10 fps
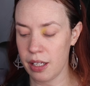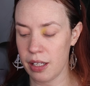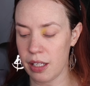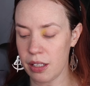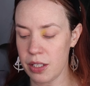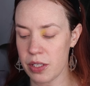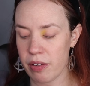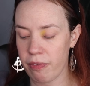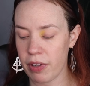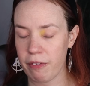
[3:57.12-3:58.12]
and then I'll use
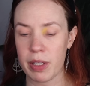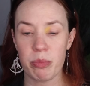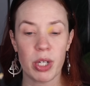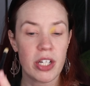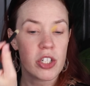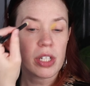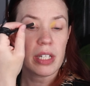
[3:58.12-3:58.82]
a fluffy brush